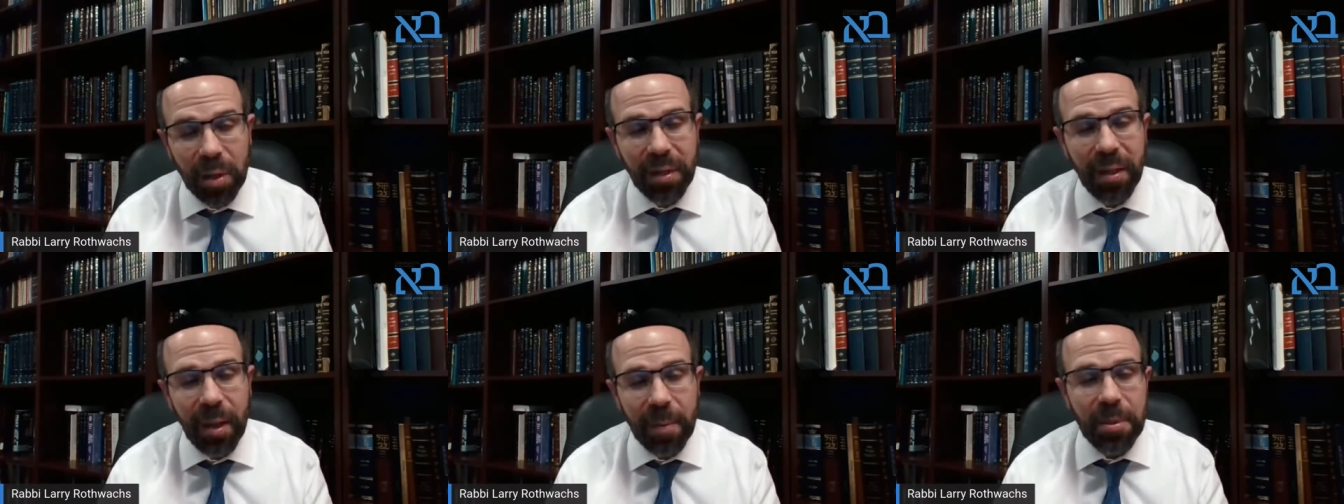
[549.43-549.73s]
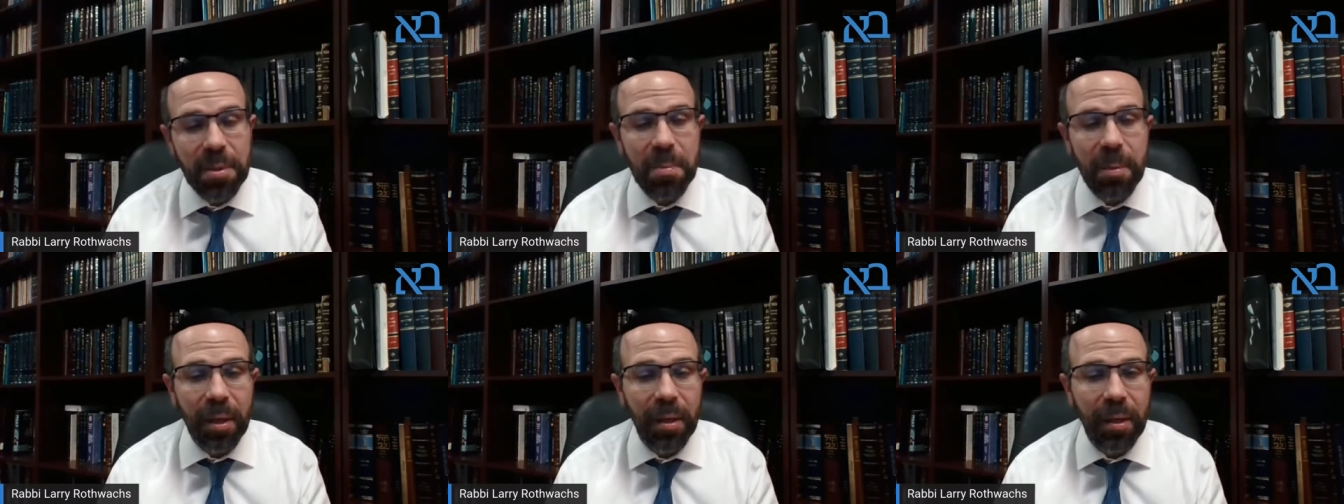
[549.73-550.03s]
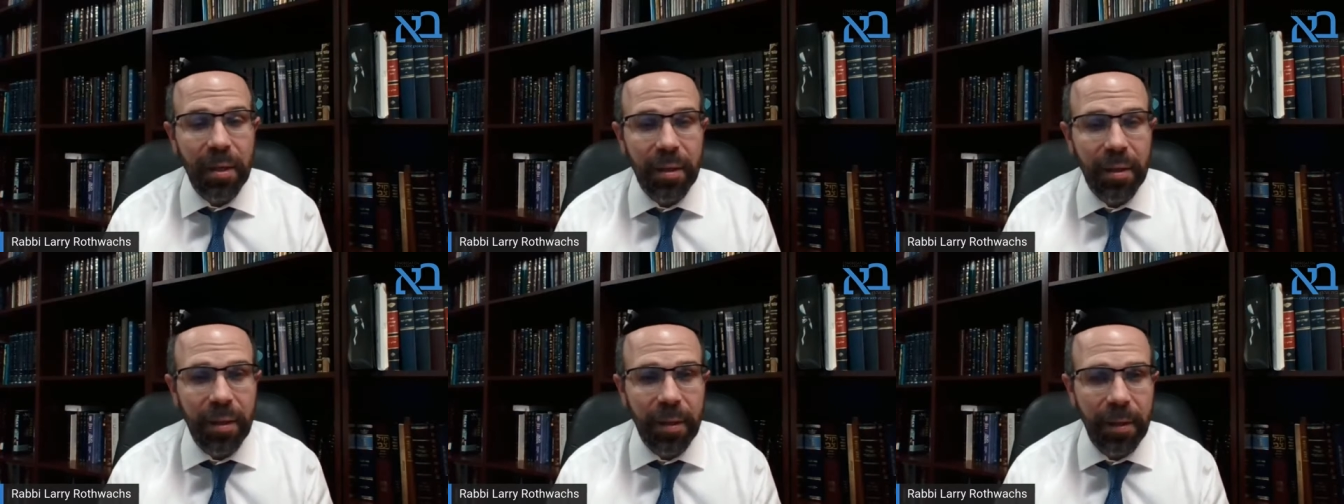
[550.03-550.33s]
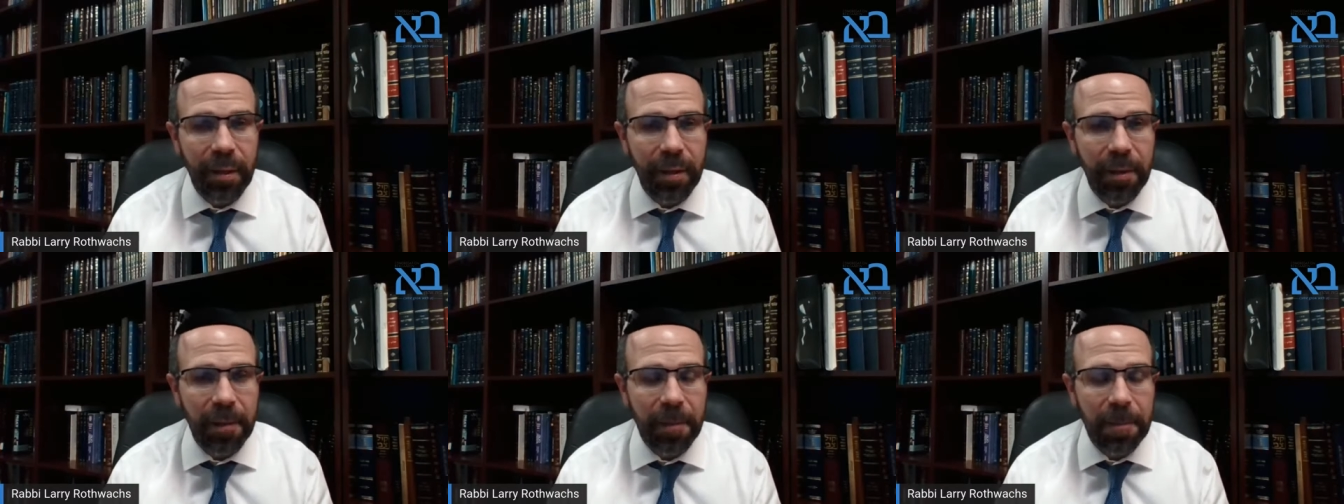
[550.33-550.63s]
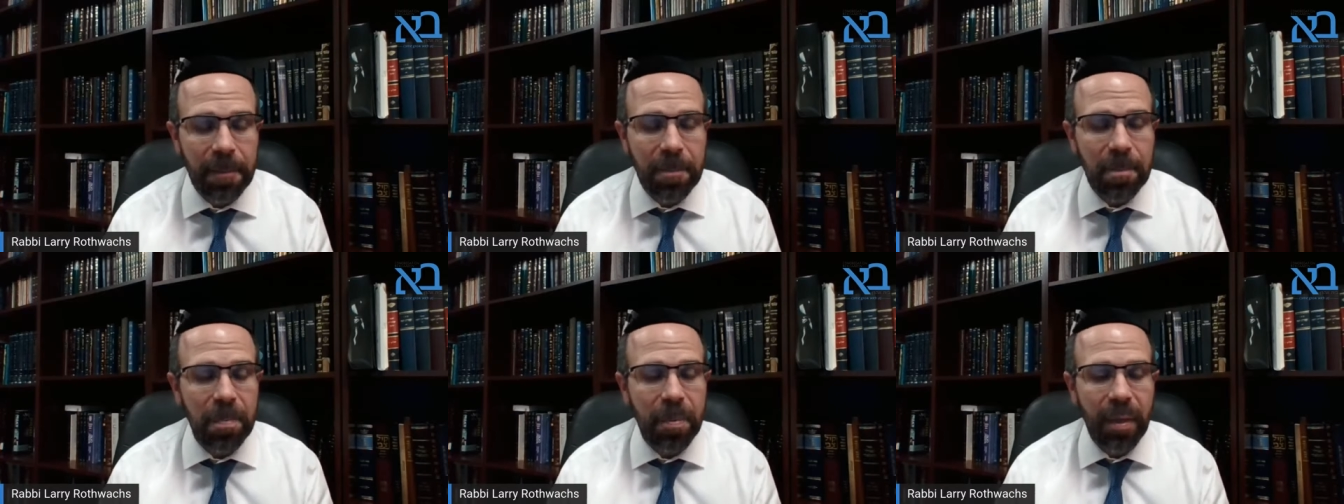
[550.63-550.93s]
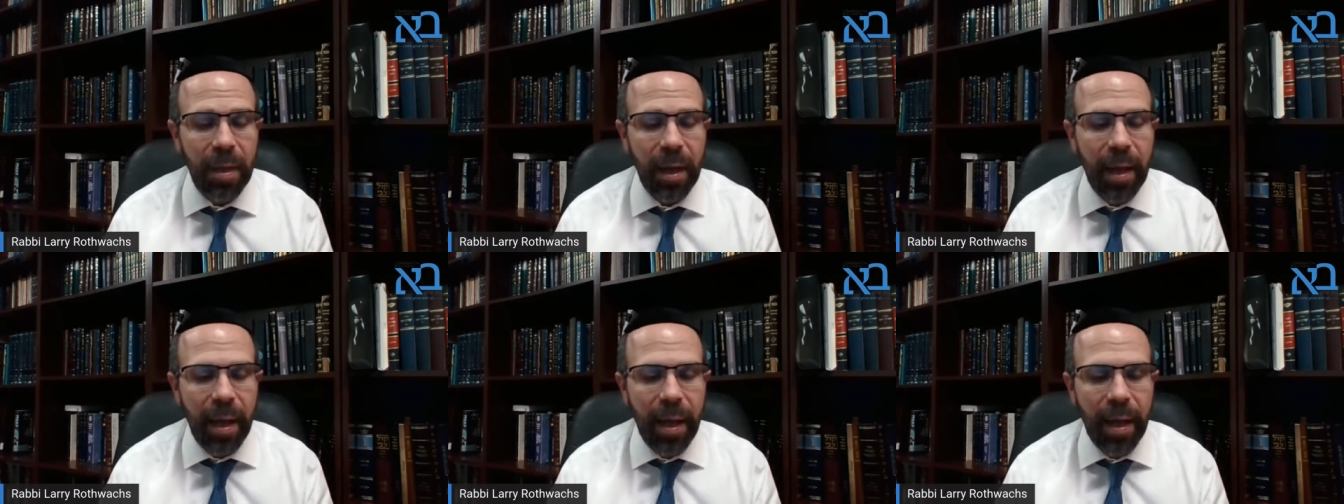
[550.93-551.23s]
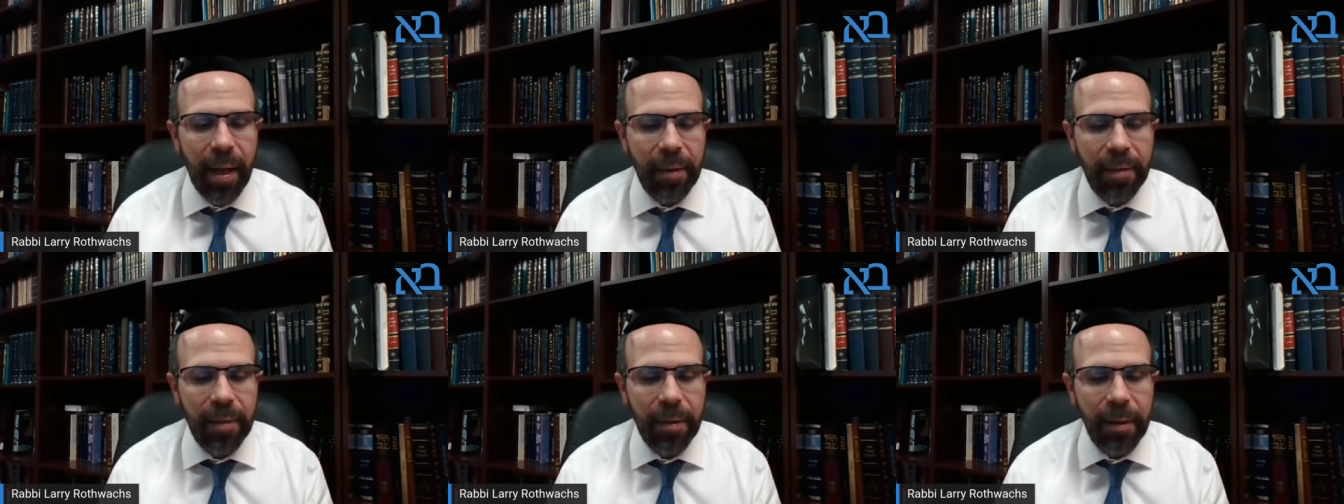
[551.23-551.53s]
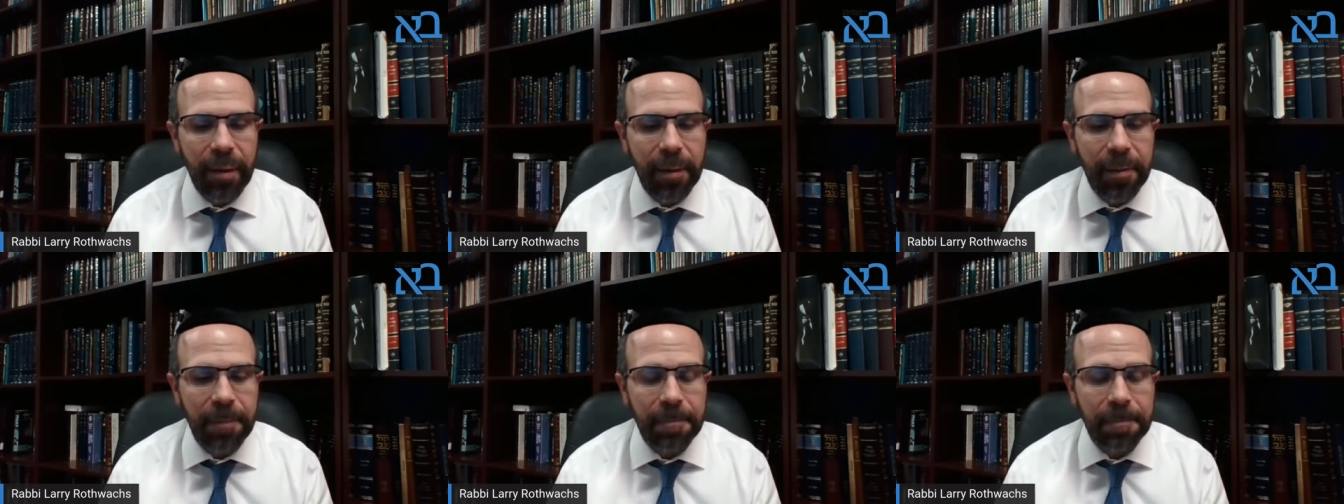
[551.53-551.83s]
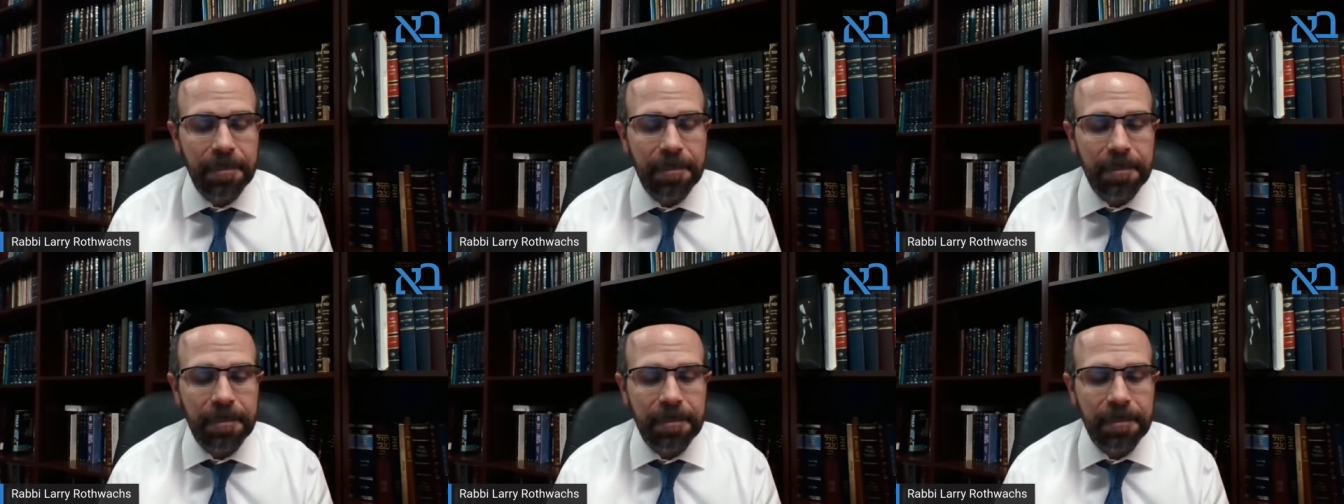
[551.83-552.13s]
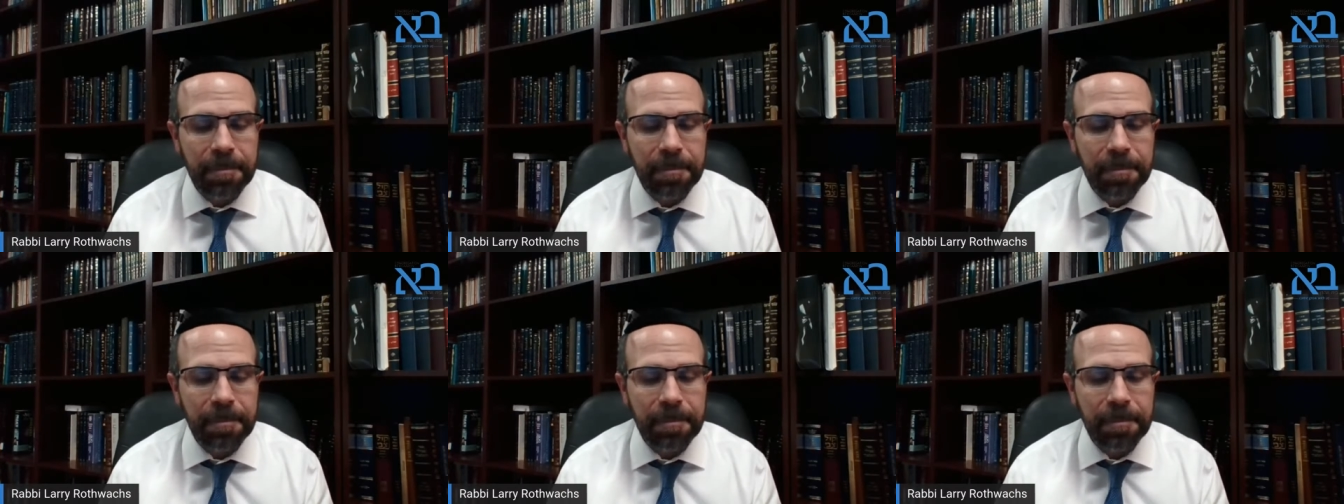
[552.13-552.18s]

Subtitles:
What time is mincha in Teaneck?